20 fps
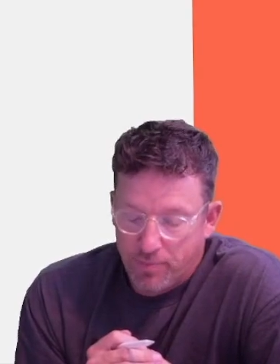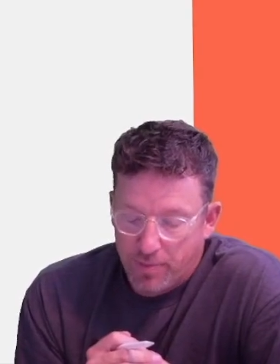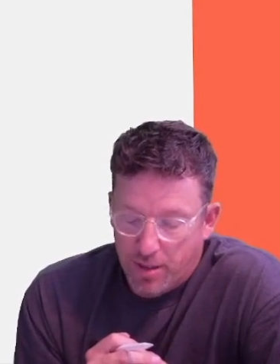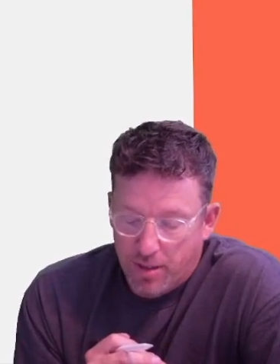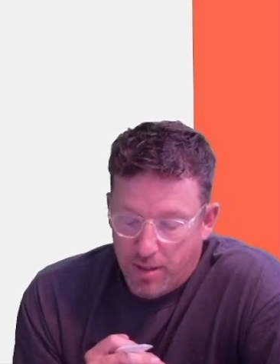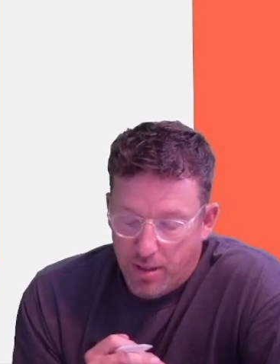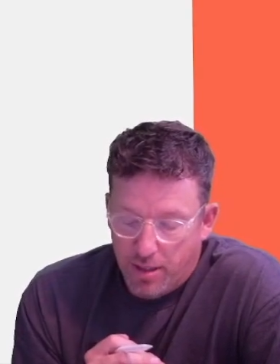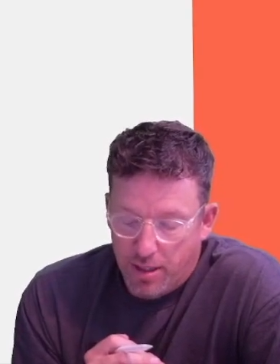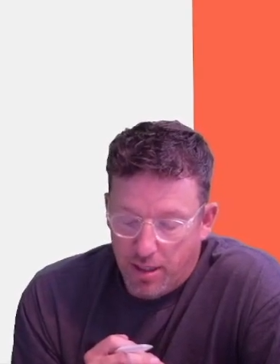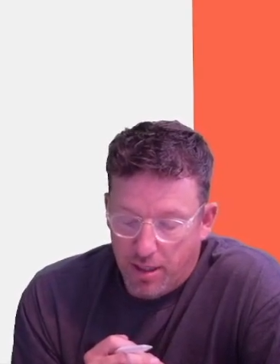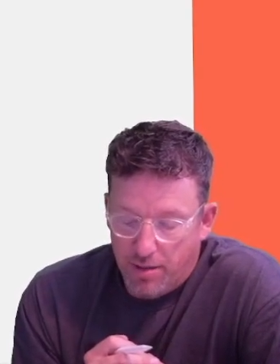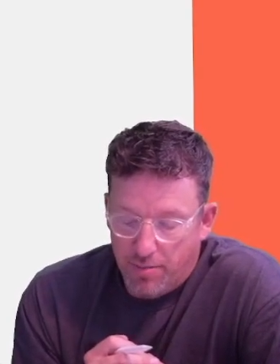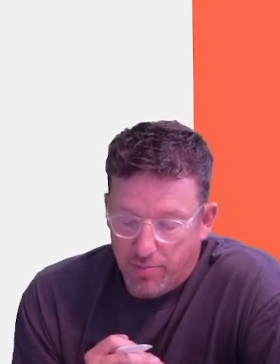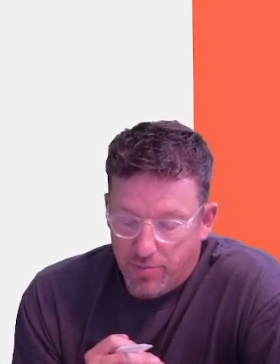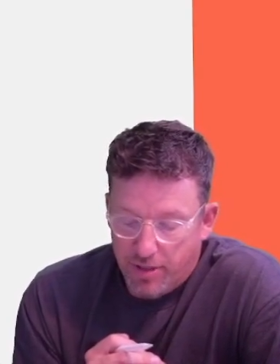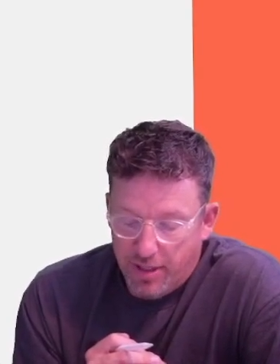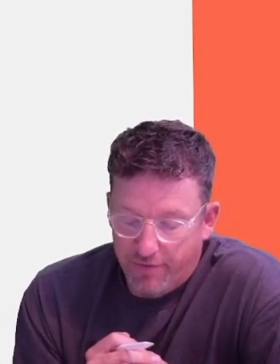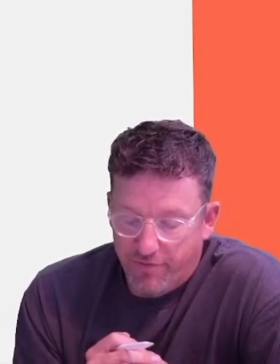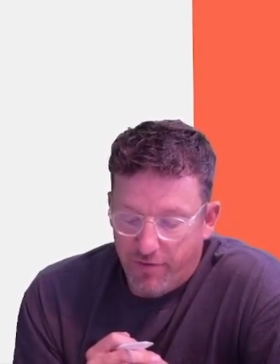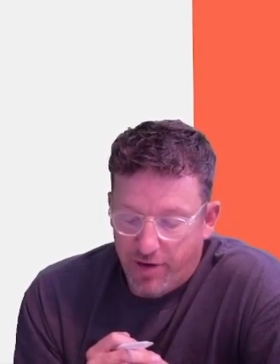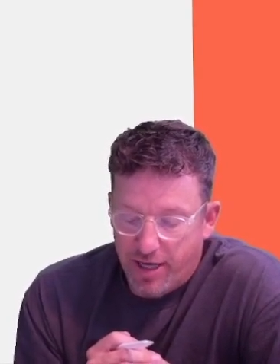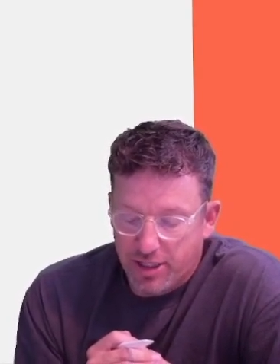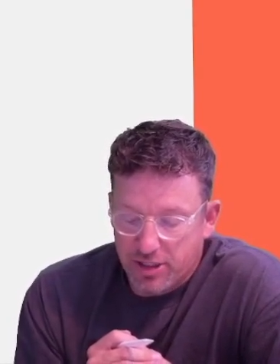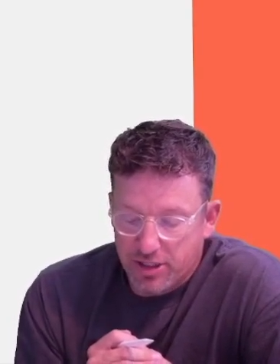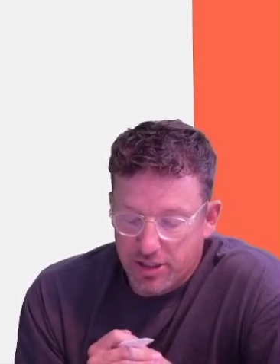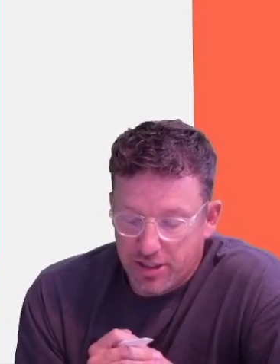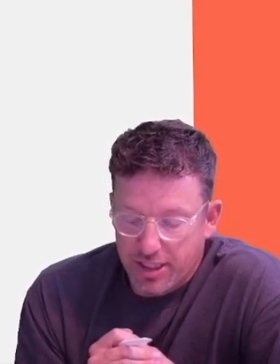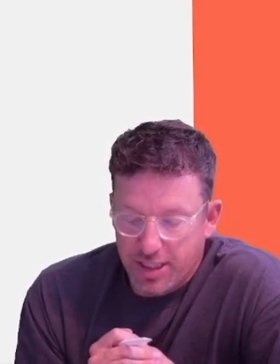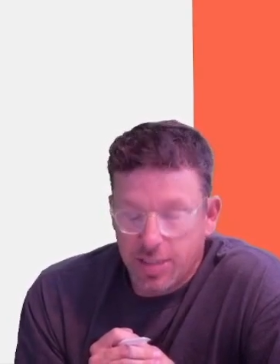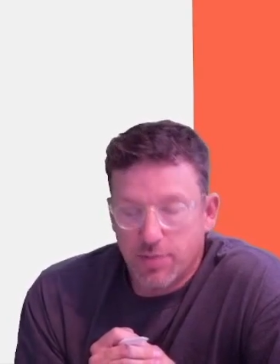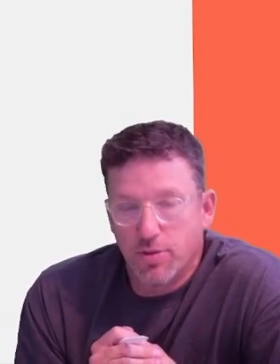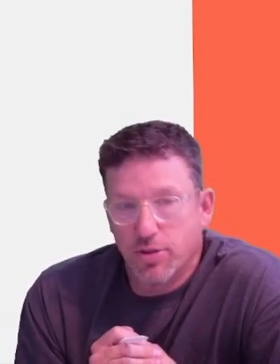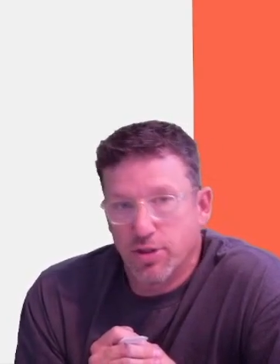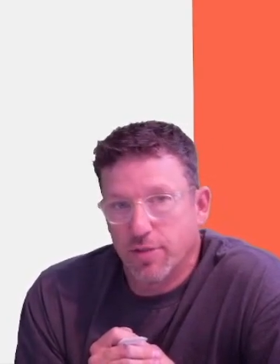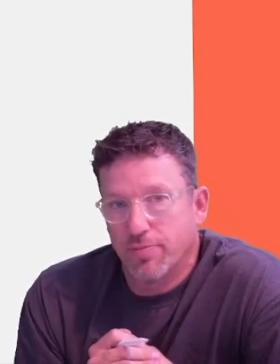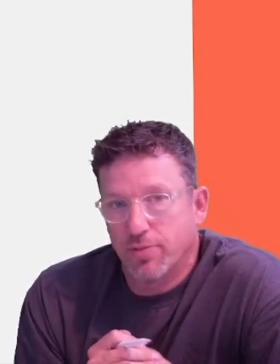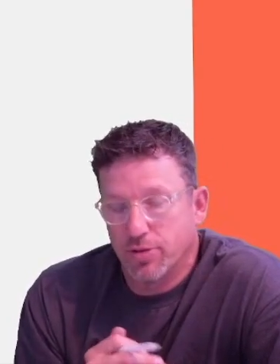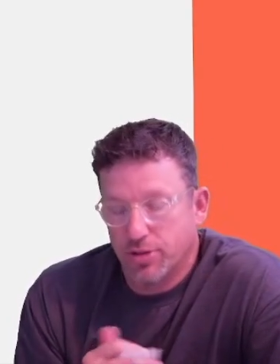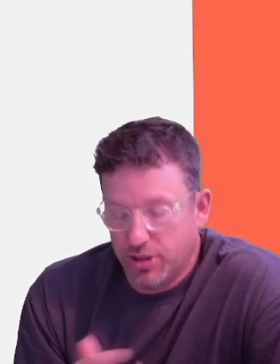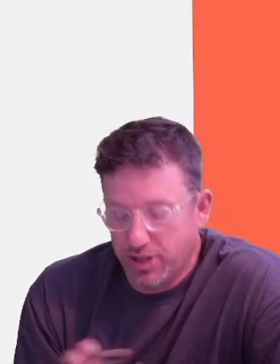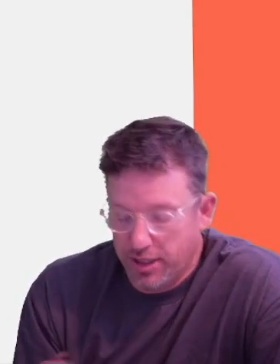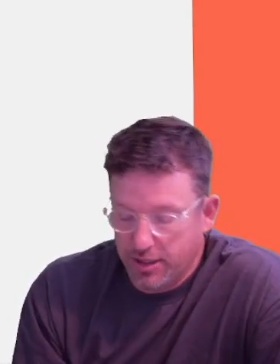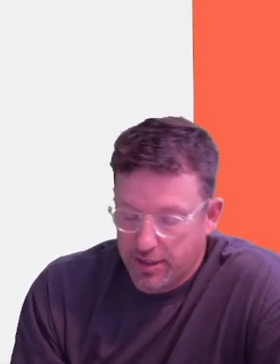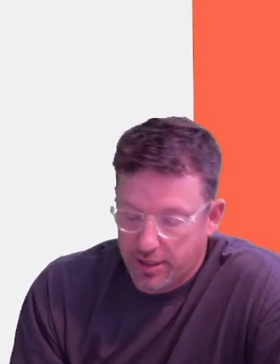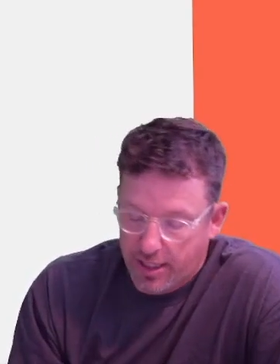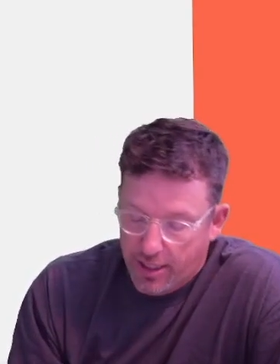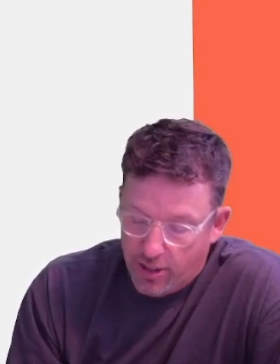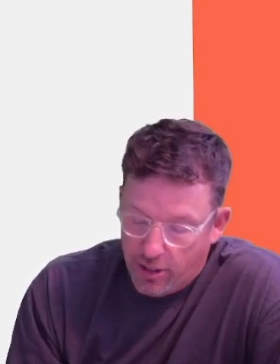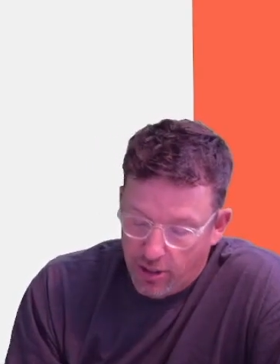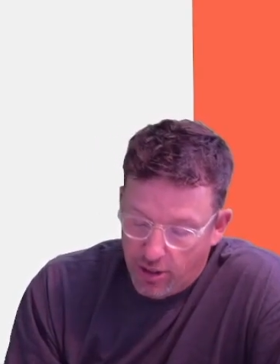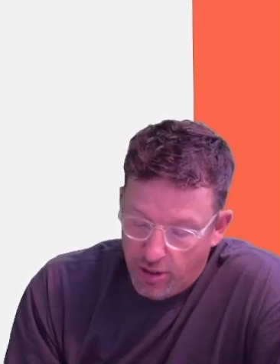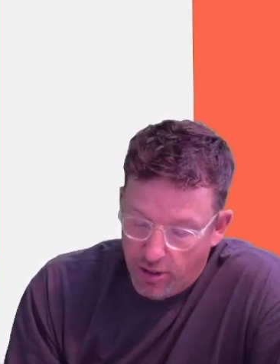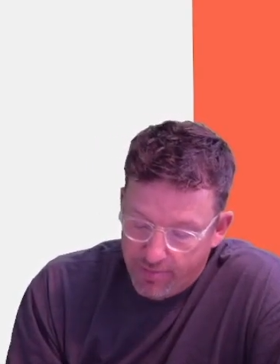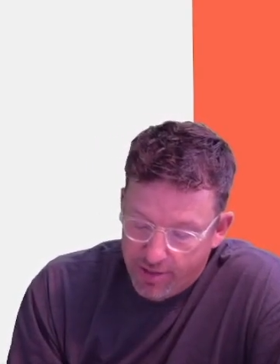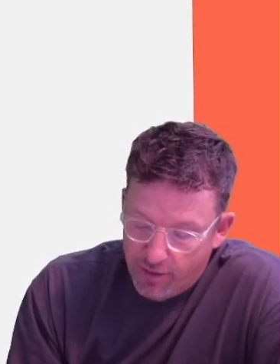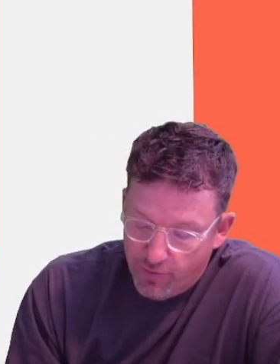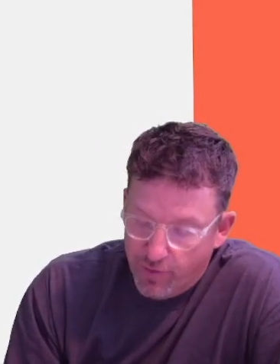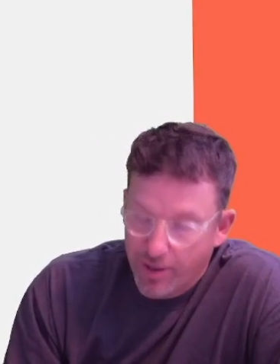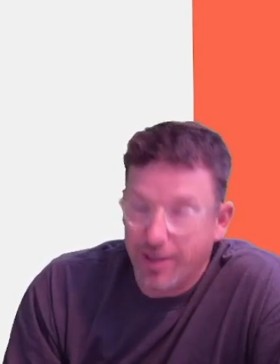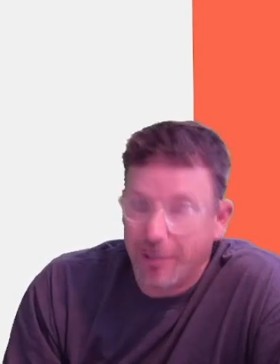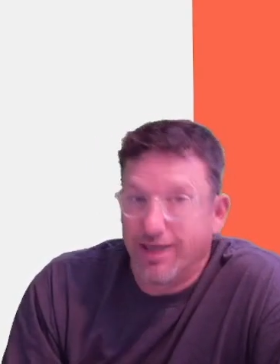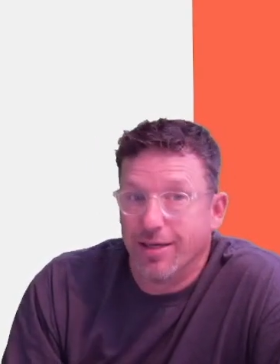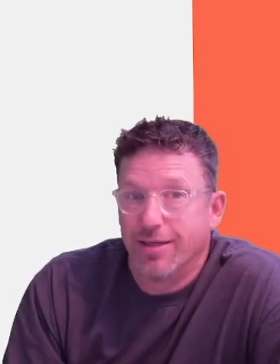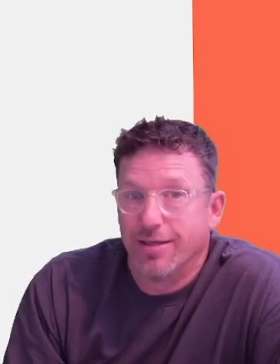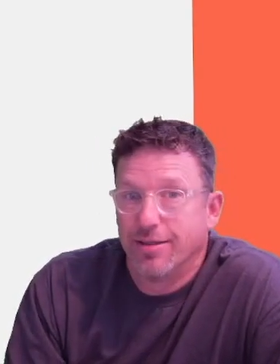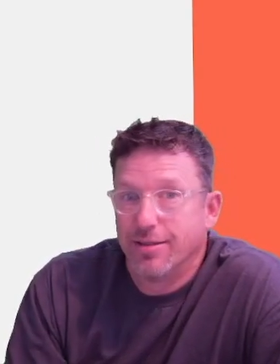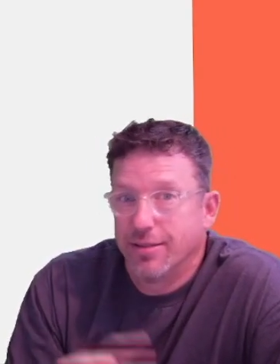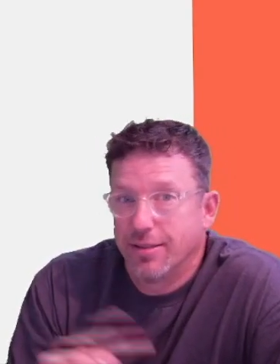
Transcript: then fractions, decimals, and percents can all be written,